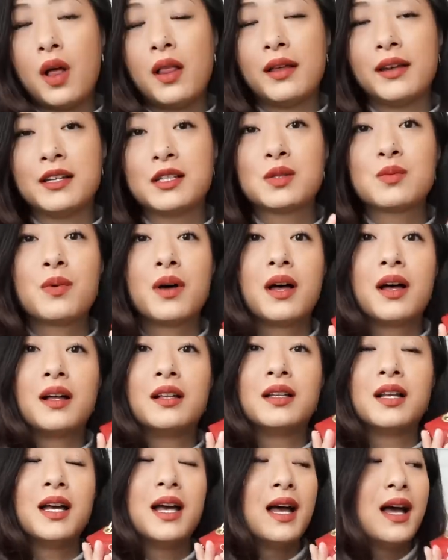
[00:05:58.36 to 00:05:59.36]
wallet as
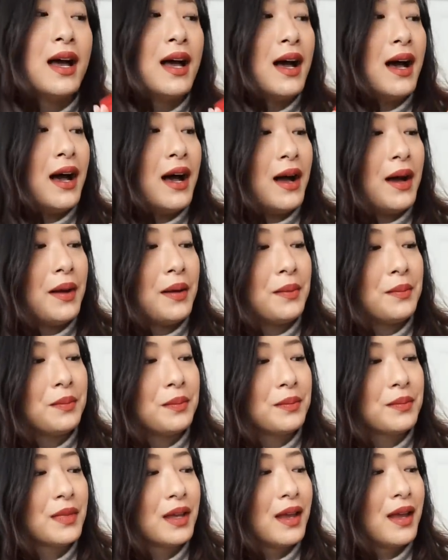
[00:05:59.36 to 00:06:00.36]
well.
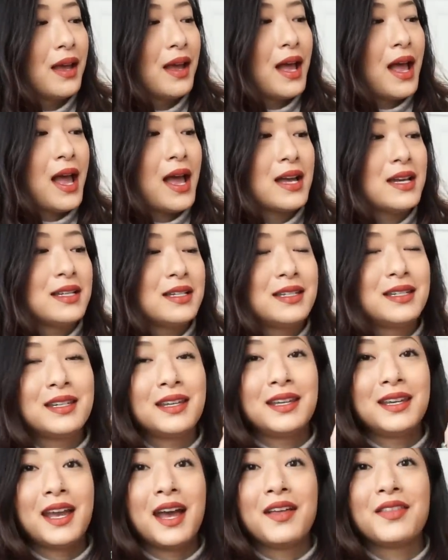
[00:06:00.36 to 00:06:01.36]
And
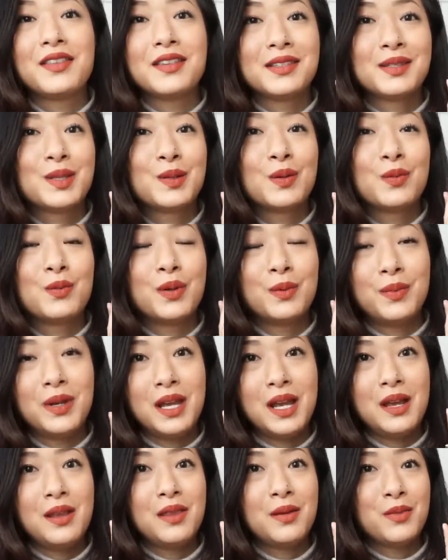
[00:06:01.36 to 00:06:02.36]
yeah, this would
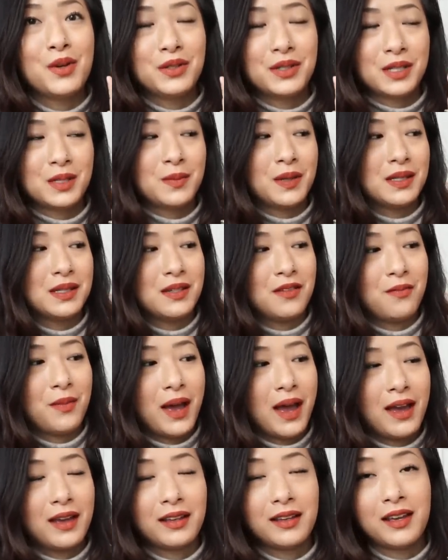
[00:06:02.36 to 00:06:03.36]
be the most expensive
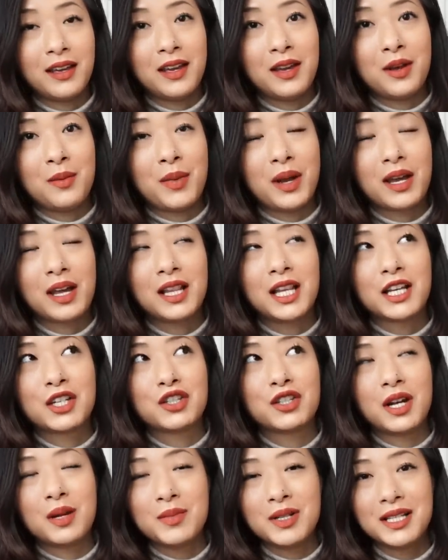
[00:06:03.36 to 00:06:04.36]
bag in my
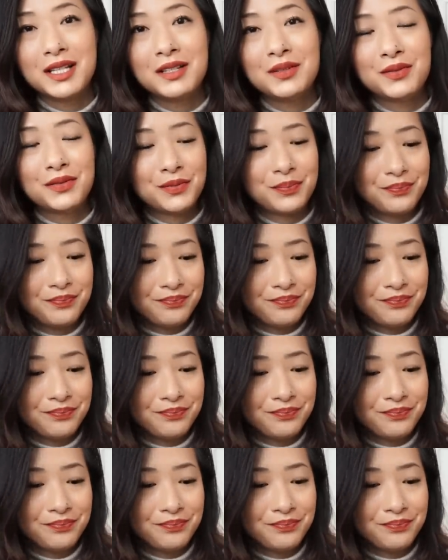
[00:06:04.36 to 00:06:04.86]
collection, I believe.